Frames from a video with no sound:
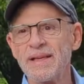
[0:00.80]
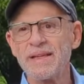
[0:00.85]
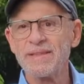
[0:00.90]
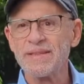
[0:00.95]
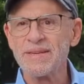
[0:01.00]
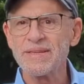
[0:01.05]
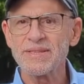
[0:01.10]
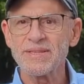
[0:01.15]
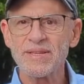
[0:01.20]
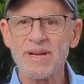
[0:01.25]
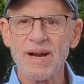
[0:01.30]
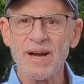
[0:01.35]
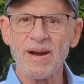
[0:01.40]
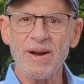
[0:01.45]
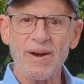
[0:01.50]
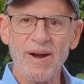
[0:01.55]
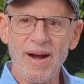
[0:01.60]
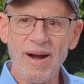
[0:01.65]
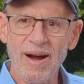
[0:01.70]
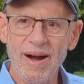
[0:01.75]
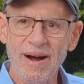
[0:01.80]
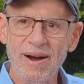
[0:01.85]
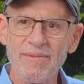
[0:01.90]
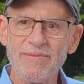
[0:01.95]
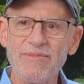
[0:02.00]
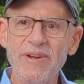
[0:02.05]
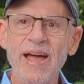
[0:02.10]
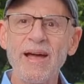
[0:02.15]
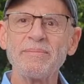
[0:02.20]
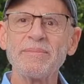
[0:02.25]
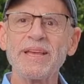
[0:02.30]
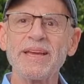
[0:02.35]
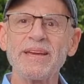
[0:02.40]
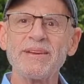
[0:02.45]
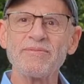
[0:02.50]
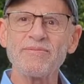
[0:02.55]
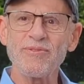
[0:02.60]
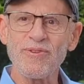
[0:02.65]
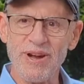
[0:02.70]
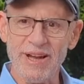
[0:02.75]
These are family
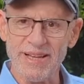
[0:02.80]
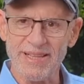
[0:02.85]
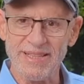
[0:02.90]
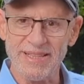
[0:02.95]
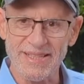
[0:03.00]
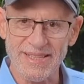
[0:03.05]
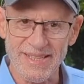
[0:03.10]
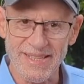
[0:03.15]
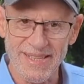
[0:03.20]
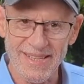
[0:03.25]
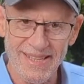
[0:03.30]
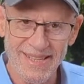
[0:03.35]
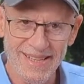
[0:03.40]
and friends.